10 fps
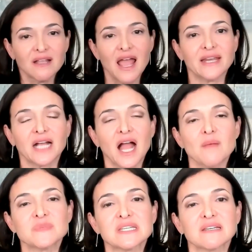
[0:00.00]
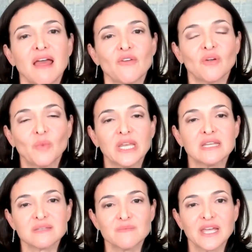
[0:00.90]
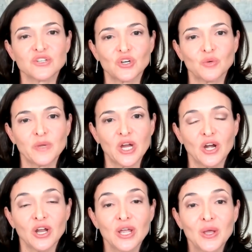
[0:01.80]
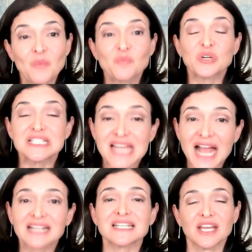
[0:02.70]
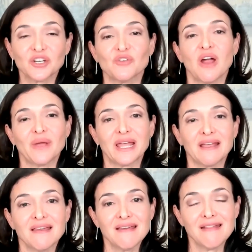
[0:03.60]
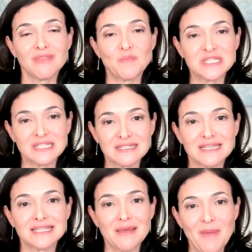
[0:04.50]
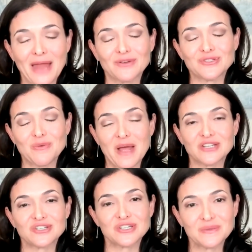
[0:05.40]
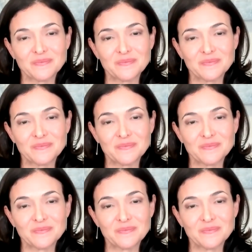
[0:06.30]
and it comes together, and we need to make sure we are protecting and growing the businesses that matter so much.